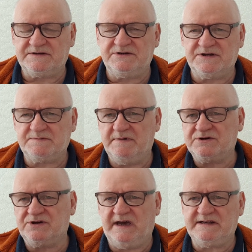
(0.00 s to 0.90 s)
So you just
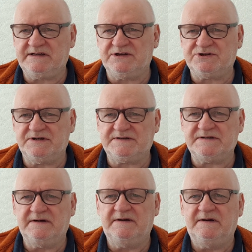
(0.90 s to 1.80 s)
measure 8
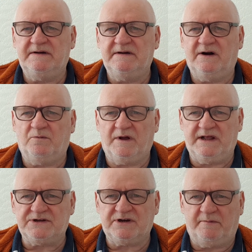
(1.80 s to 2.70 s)
inches and 1
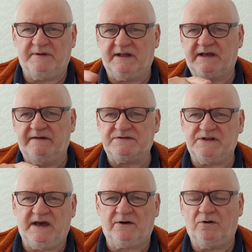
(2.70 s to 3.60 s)
inch up, and that gives
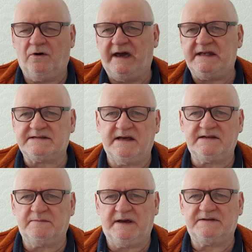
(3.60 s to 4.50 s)
you the angle, or 8
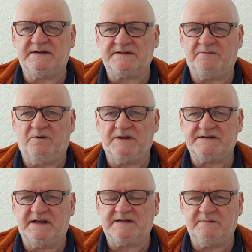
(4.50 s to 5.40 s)
centimeters and 1
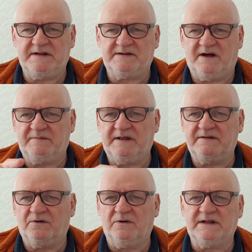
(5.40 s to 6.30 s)
centimeter up.
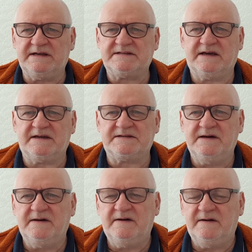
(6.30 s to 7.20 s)
All these things
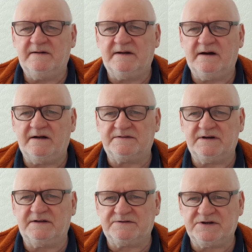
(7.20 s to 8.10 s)

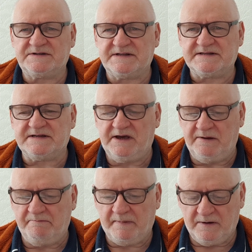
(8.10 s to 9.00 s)
are just the
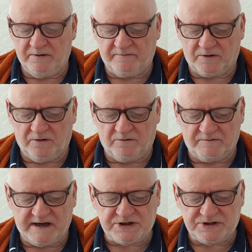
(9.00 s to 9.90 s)
same overall
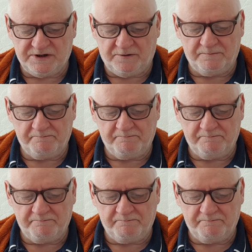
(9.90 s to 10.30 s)
ratio.